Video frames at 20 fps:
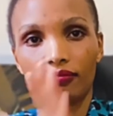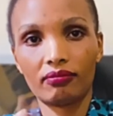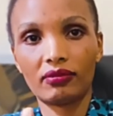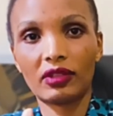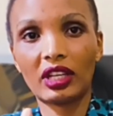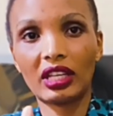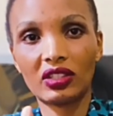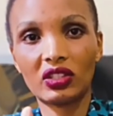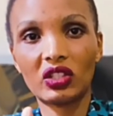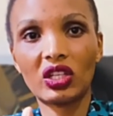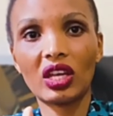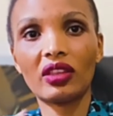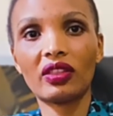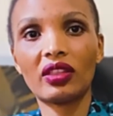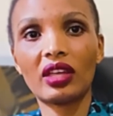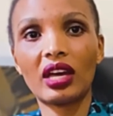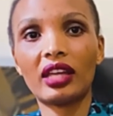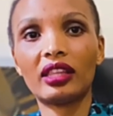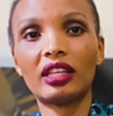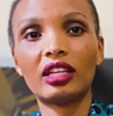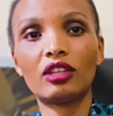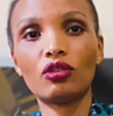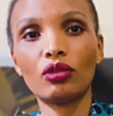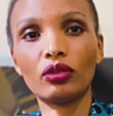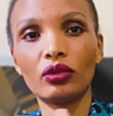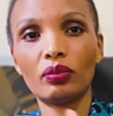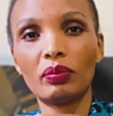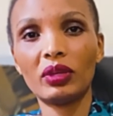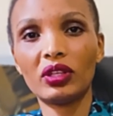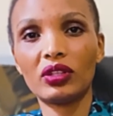they stay there, they
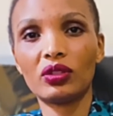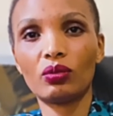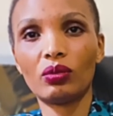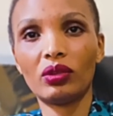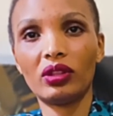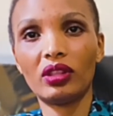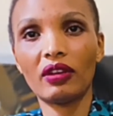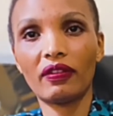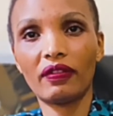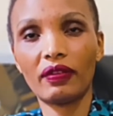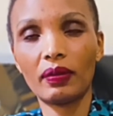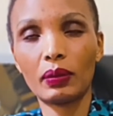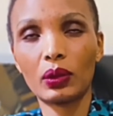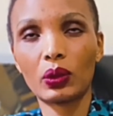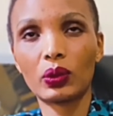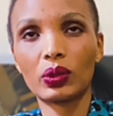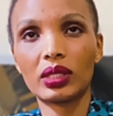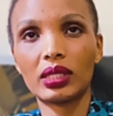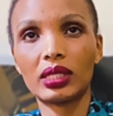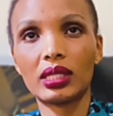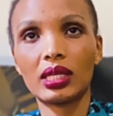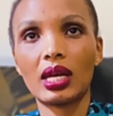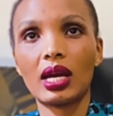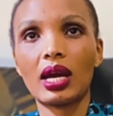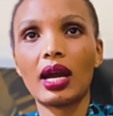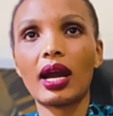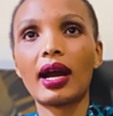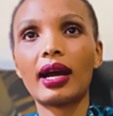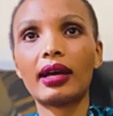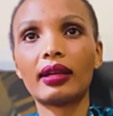don't mix with the females,
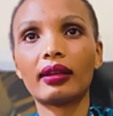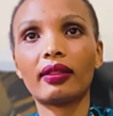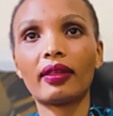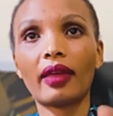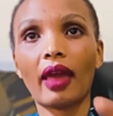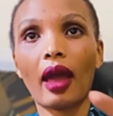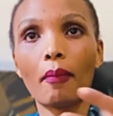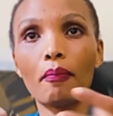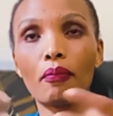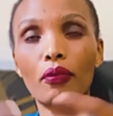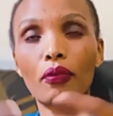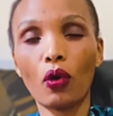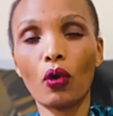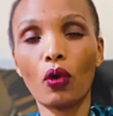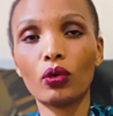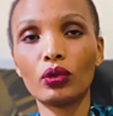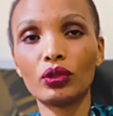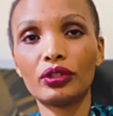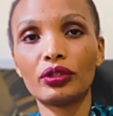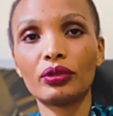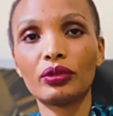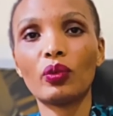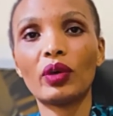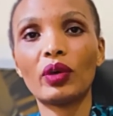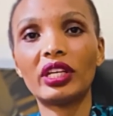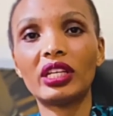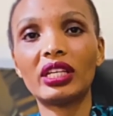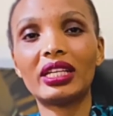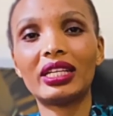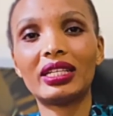and they are brought
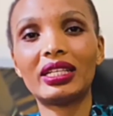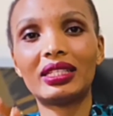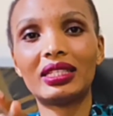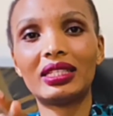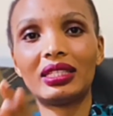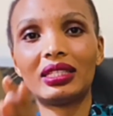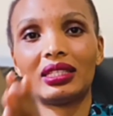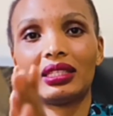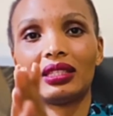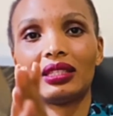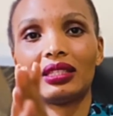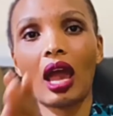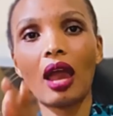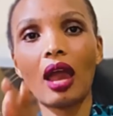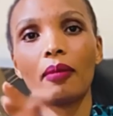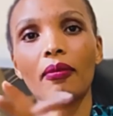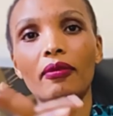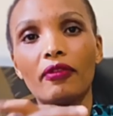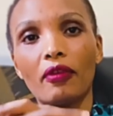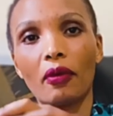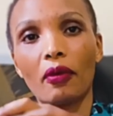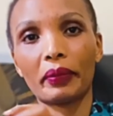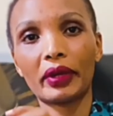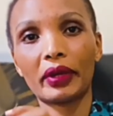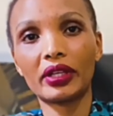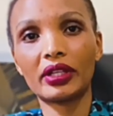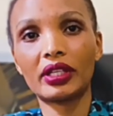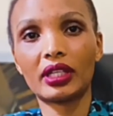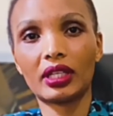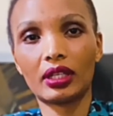when it is time for
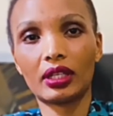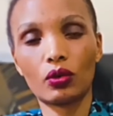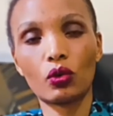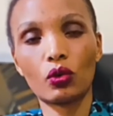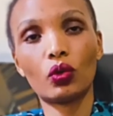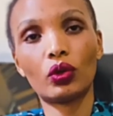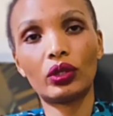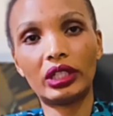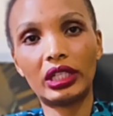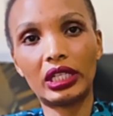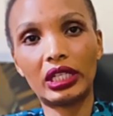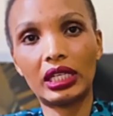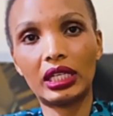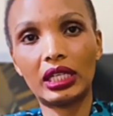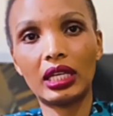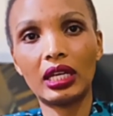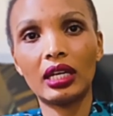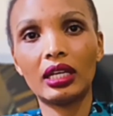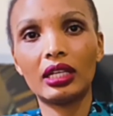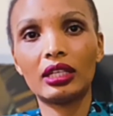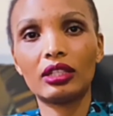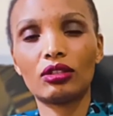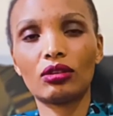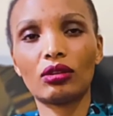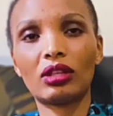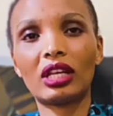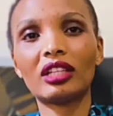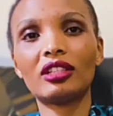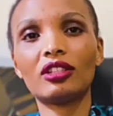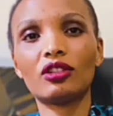mating only. So
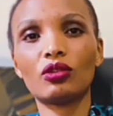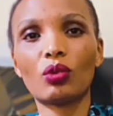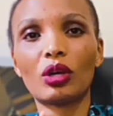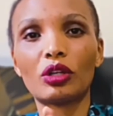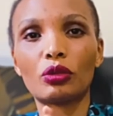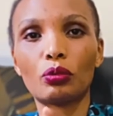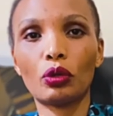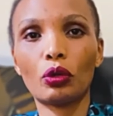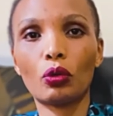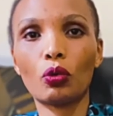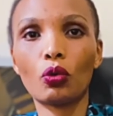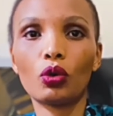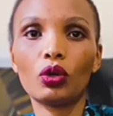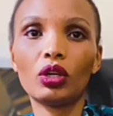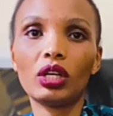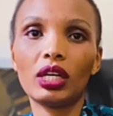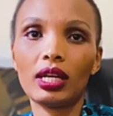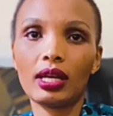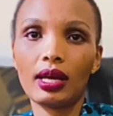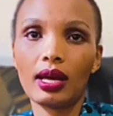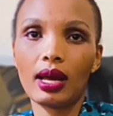that is what we call